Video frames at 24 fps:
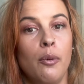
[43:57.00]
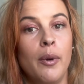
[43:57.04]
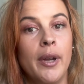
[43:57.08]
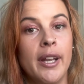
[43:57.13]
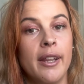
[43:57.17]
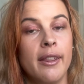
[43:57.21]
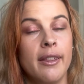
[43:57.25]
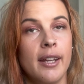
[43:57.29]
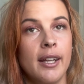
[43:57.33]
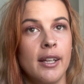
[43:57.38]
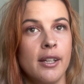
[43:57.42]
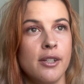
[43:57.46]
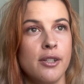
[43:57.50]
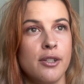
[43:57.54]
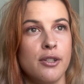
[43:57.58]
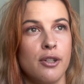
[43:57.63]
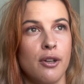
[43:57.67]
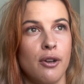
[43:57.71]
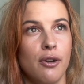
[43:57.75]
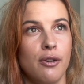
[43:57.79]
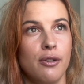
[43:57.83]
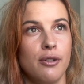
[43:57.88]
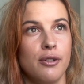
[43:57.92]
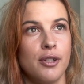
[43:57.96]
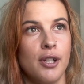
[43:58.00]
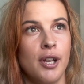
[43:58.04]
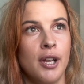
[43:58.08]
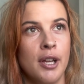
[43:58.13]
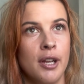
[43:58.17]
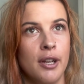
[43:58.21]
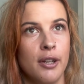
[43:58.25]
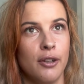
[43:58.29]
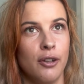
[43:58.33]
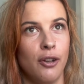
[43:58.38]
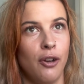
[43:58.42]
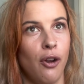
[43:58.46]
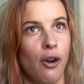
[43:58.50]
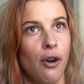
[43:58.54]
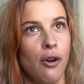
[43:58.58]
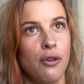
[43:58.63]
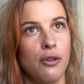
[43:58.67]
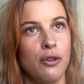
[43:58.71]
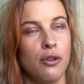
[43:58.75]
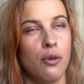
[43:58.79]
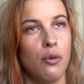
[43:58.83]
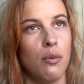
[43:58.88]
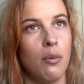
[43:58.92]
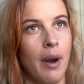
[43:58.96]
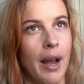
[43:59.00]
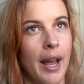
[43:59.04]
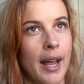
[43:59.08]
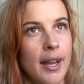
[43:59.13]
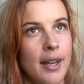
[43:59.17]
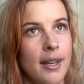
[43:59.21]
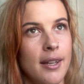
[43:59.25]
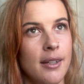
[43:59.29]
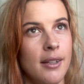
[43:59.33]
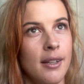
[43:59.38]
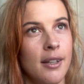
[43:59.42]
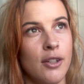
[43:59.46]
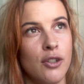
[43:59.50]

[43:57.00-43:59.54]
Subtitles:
When things don't go your way,